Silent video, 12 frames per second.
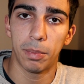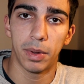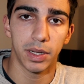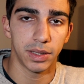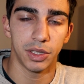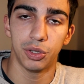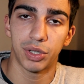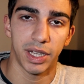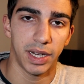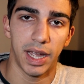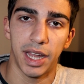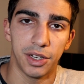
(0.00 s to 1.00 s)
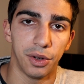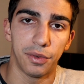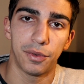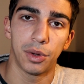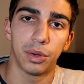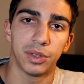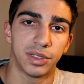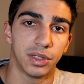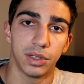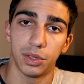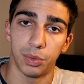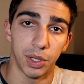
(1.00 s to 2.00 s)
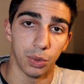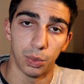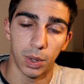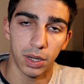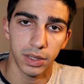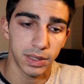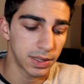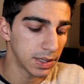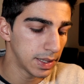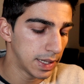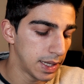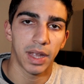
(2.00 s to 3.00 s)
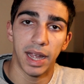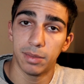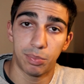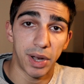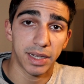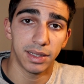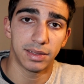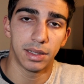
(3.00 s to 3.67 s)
but you can edit your photos the way you want, and practice.